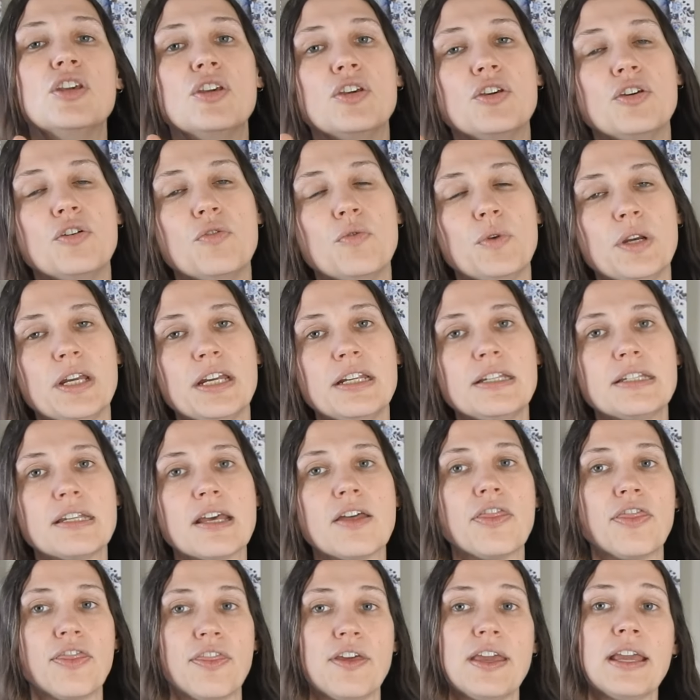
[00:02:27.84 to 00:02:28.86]
you need
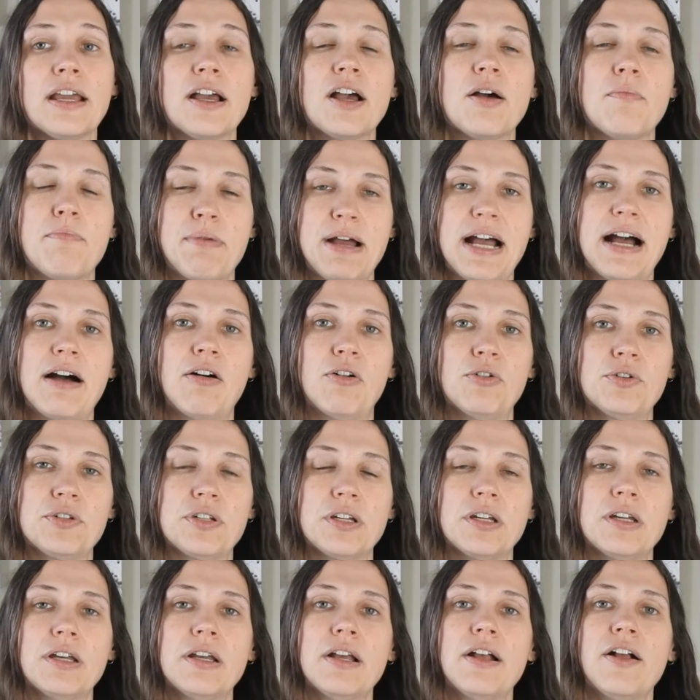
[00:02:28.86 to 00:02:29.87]
to think
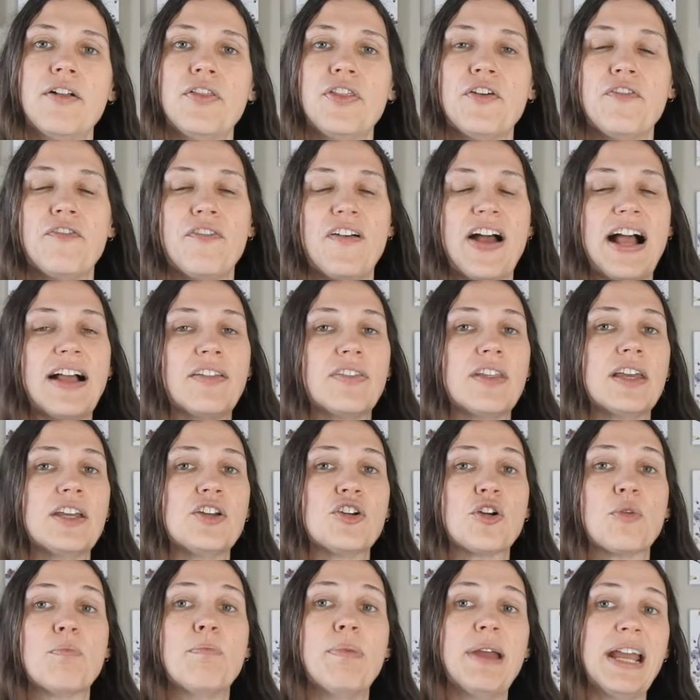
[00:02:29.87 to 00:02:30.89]
about the fact that
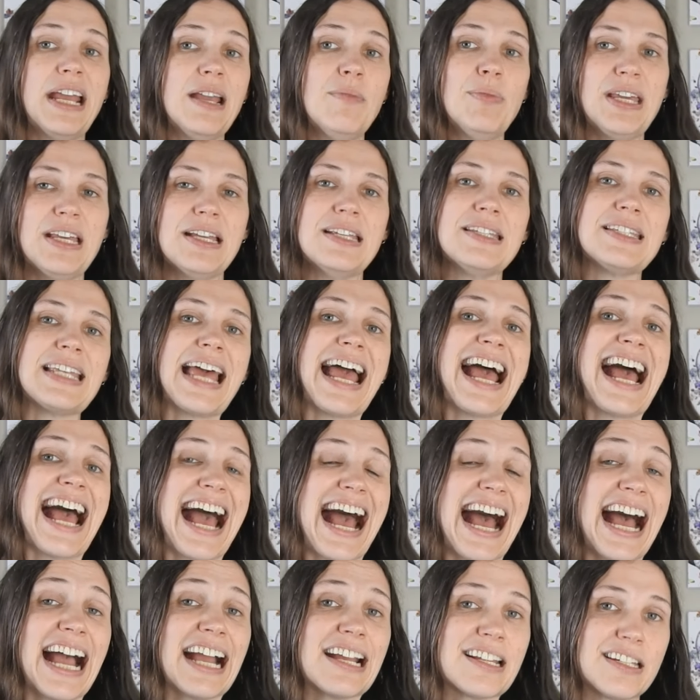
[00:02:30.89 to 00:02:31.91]
your baby is
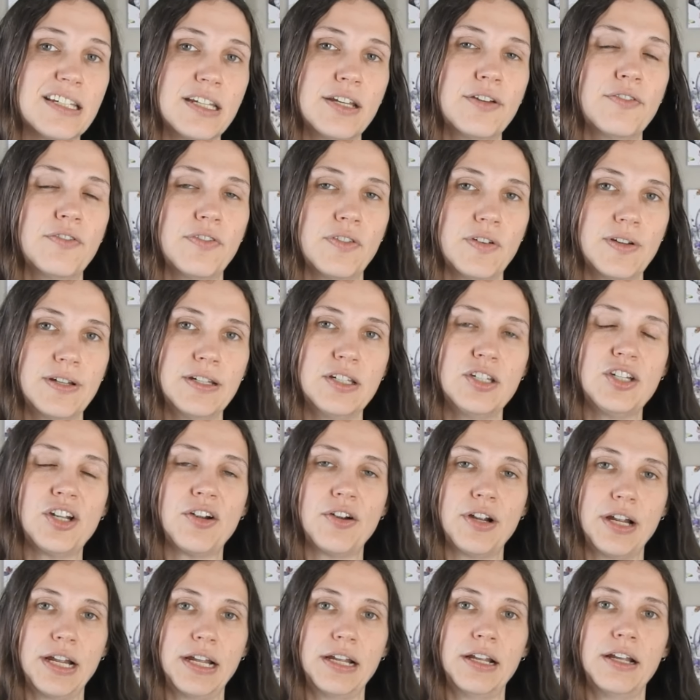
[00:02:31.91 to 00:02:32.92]
active
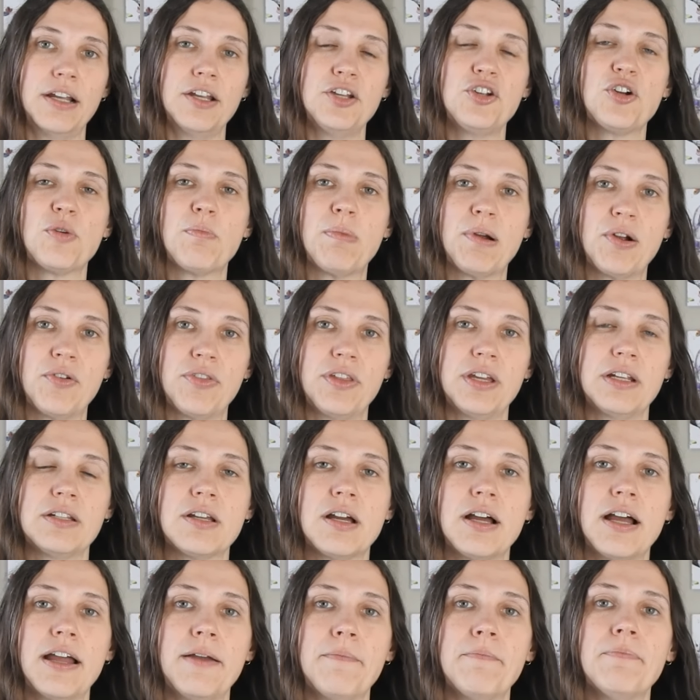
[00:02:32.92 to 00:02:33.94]
during your birthing
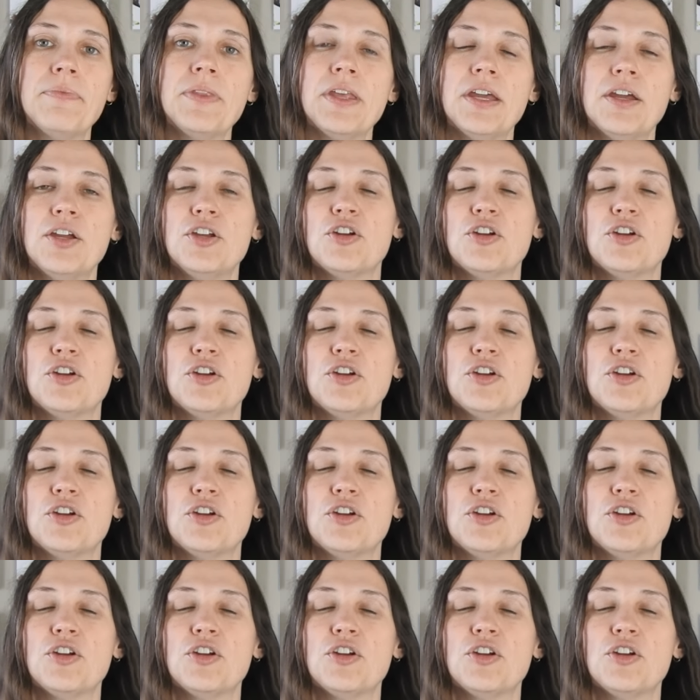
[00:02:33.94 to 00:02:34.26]
time.